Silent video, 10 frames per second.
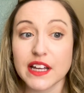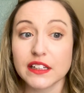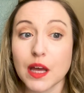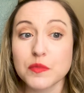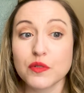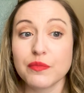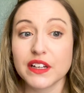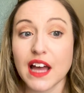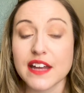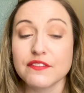and comes from
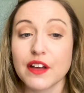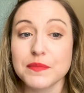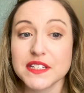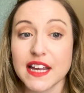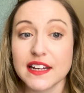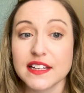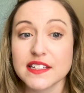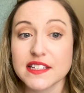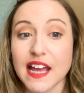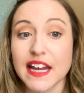the kind of upstanding
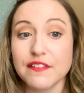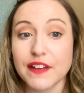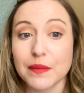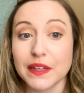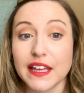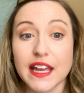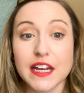society family